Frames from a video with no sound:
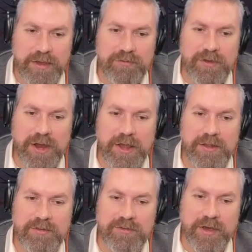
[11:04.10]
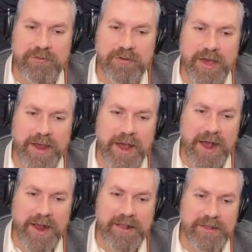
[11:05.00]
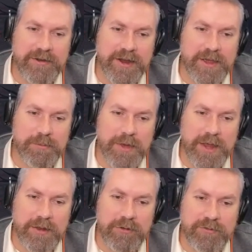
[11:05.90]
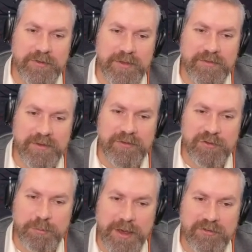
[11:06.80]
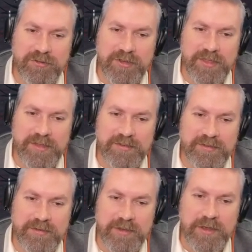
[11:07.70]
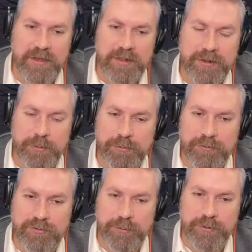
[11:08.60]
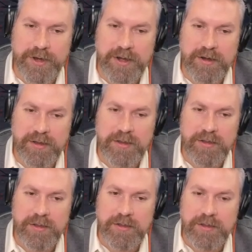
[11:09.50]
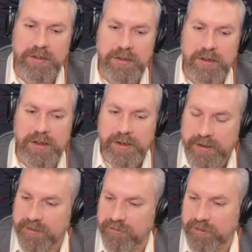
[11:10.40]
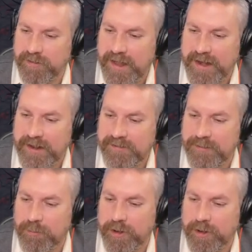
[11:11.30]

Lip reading: very good stuff. I highly recommend using this, especially this little move tool here. Because you're letting someone